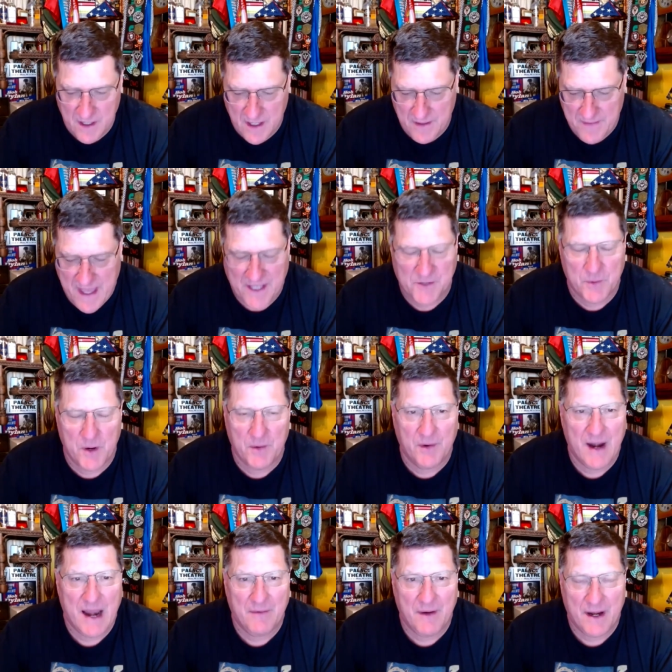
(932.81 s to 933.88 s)
Uh, that's where
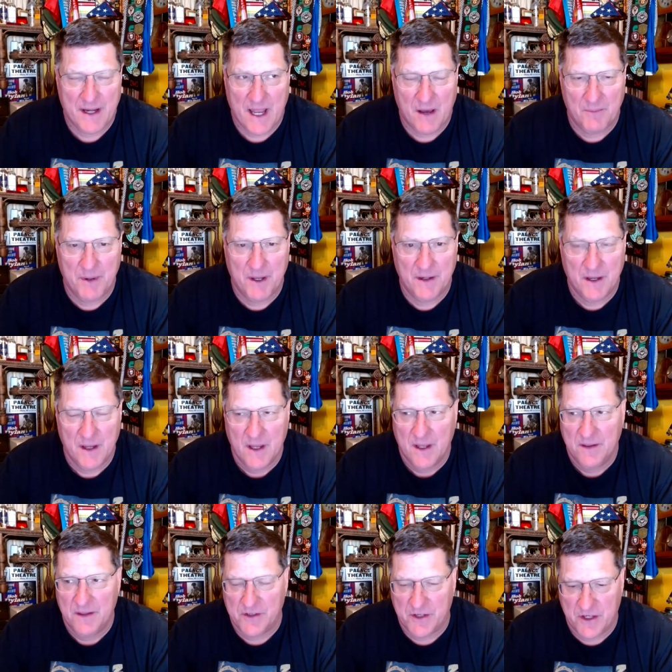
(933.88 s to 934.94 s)
we're at right now. But the